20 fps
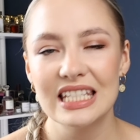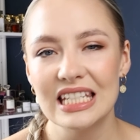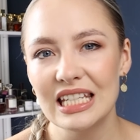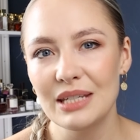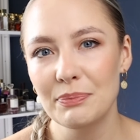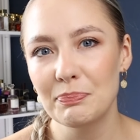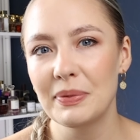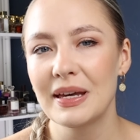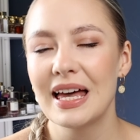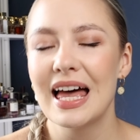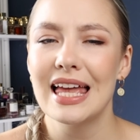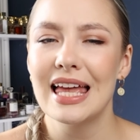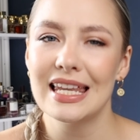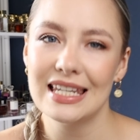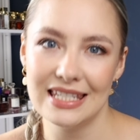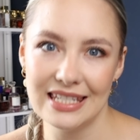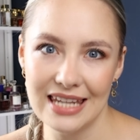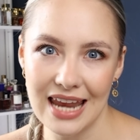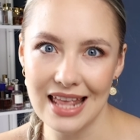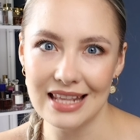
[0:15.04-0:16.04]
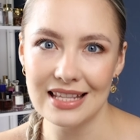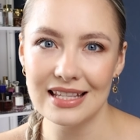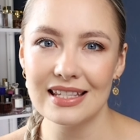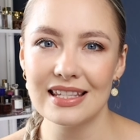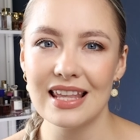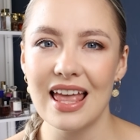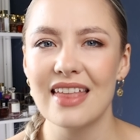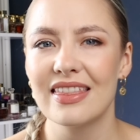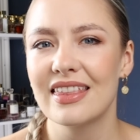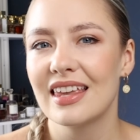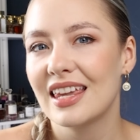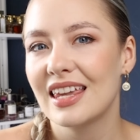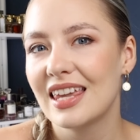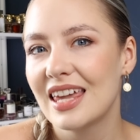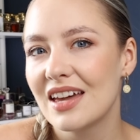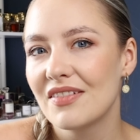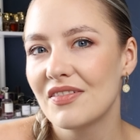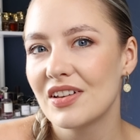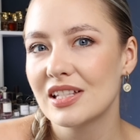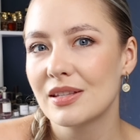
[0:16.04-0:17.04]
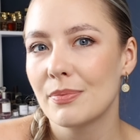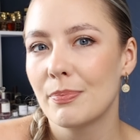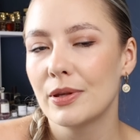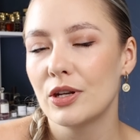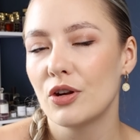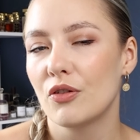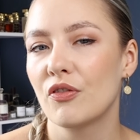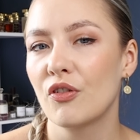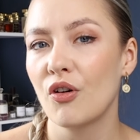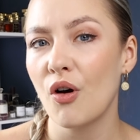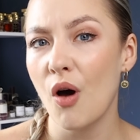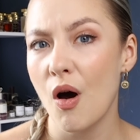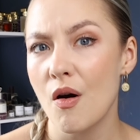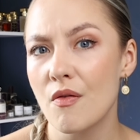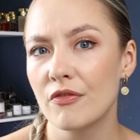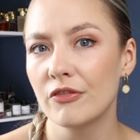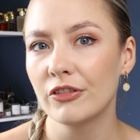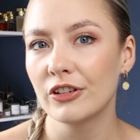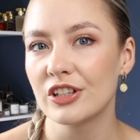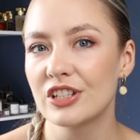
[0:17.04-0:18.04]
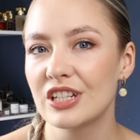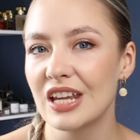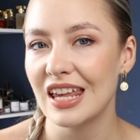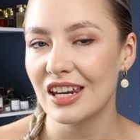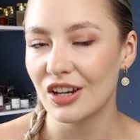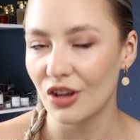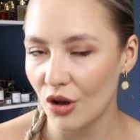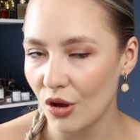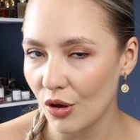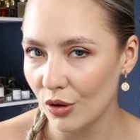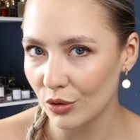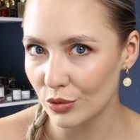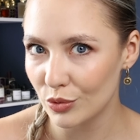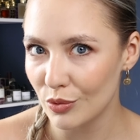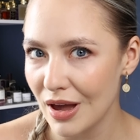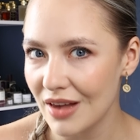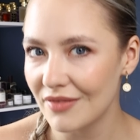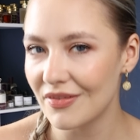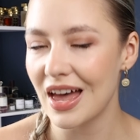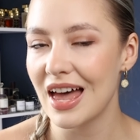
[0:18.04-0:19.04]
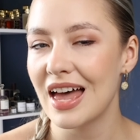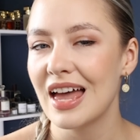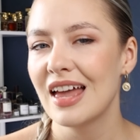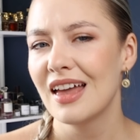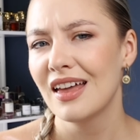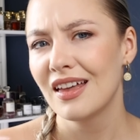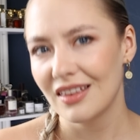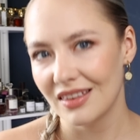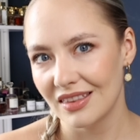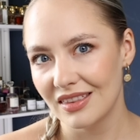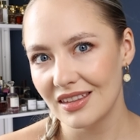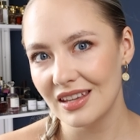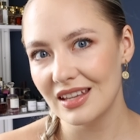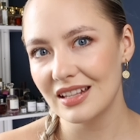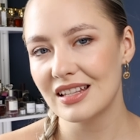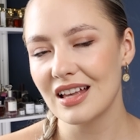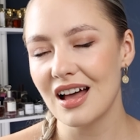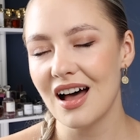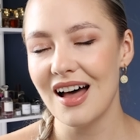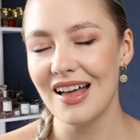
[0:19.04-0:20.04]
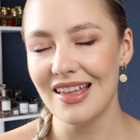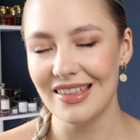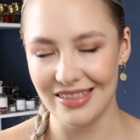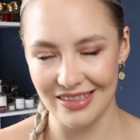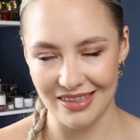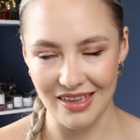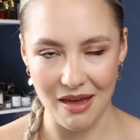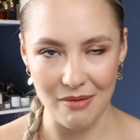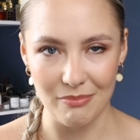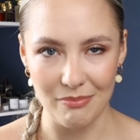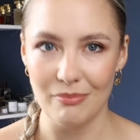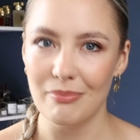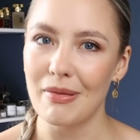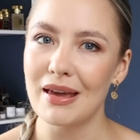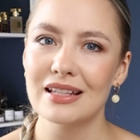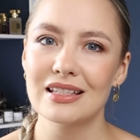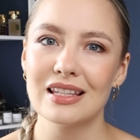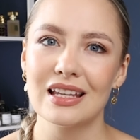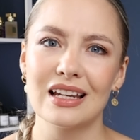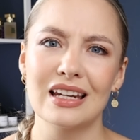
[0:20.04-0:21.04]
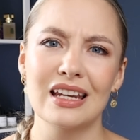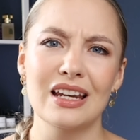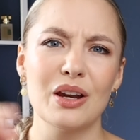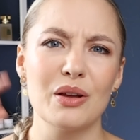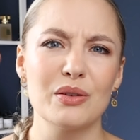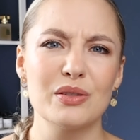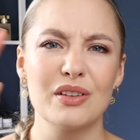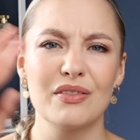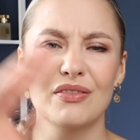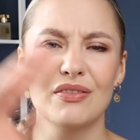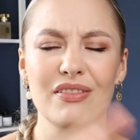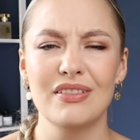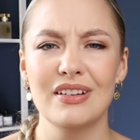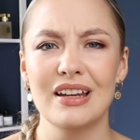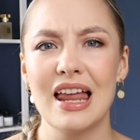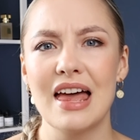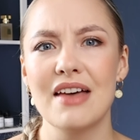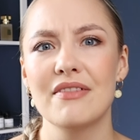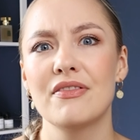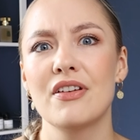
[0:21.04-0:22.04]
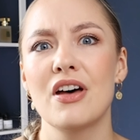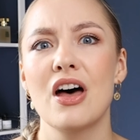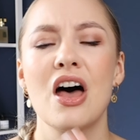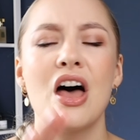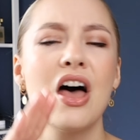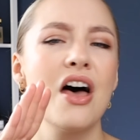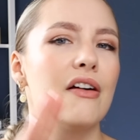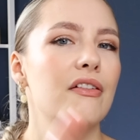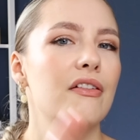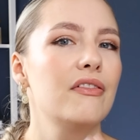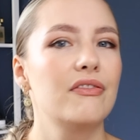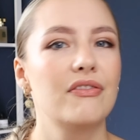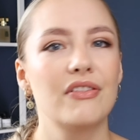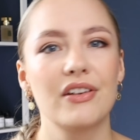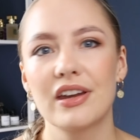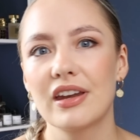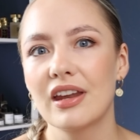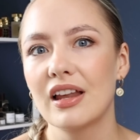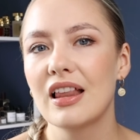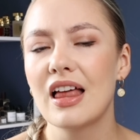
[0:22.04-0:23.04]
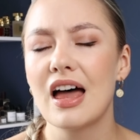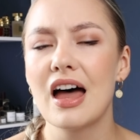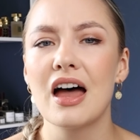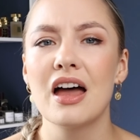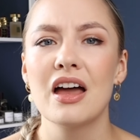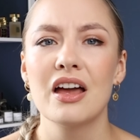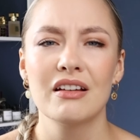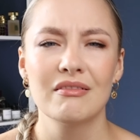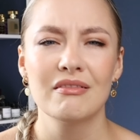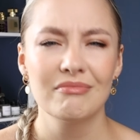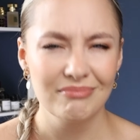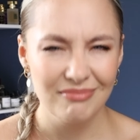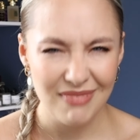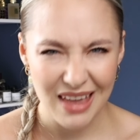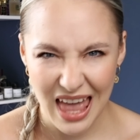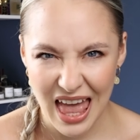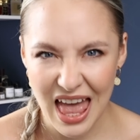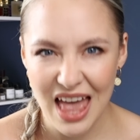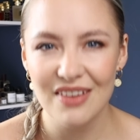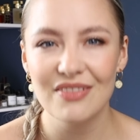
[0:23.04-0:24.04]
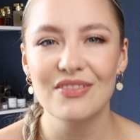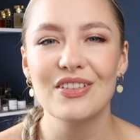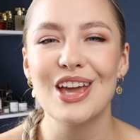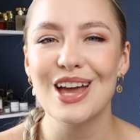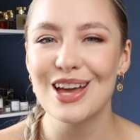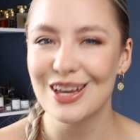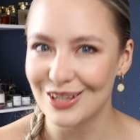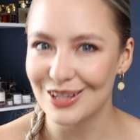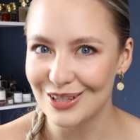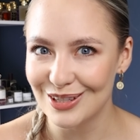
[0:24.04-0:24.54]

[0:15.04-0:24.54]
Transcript: deeper, denser, they give us a bit of comfort in cold weather. These are them, basically loads of leather, vanilla, heavier